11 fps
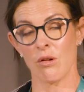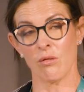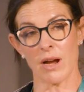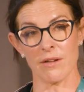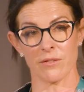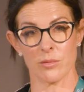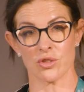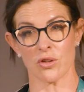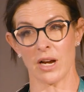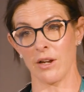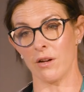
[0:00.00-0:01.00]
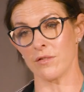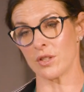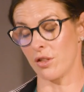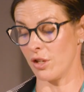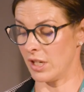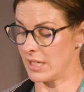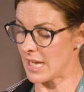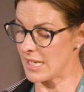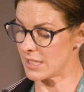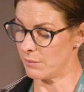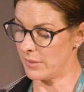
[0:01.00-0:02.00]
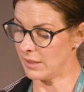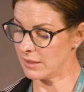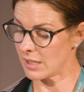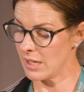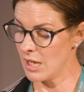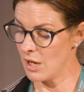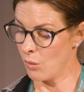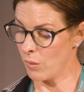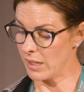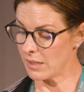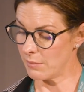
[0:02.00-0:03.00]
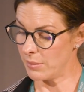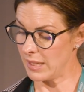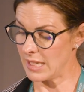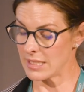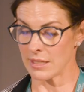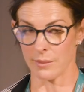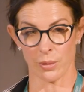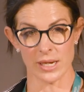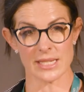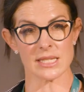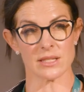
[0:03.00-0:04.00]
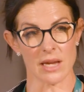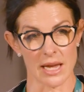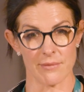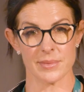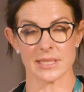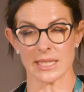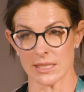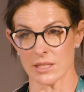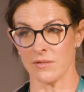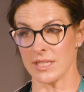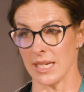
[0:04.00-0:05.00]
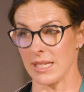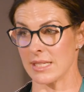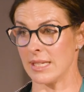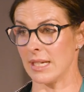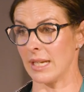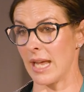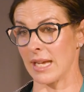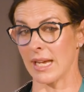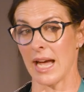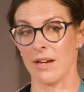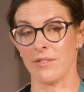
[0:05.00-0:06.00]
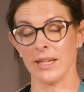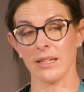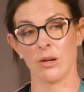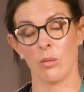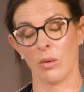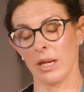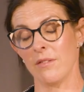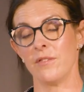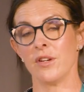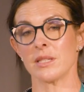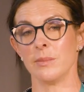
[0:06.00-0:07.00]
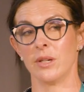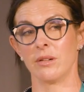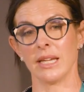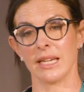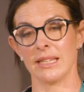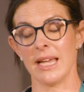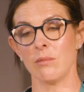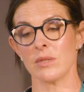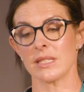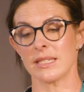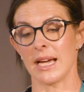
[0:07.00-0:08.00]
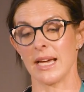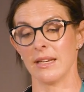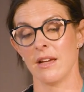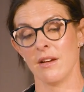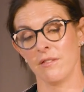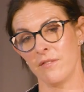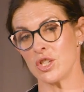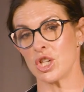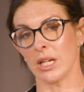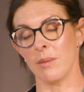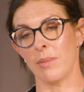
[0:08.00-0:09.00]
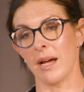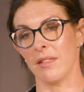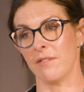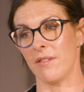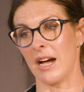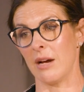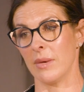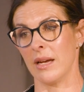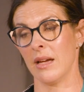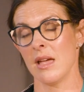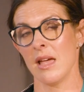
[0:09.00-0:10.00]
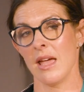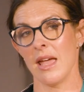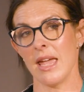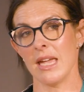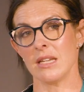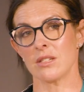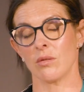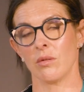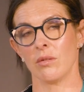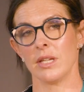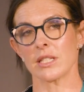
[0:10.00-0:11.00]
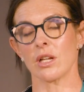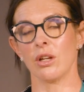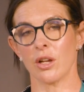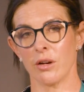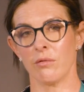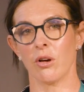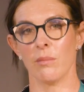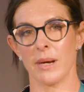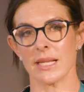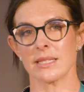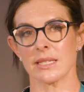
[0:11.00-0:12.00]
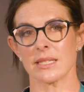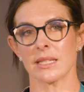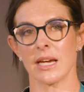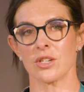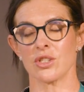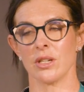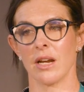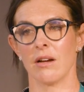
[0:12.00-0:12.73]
right from dry off to 30 days in milk. We compared the presence or absence of Teat Seal at calving while at first milking, and that was done visually by the farmer. And there's a lot of robust discussion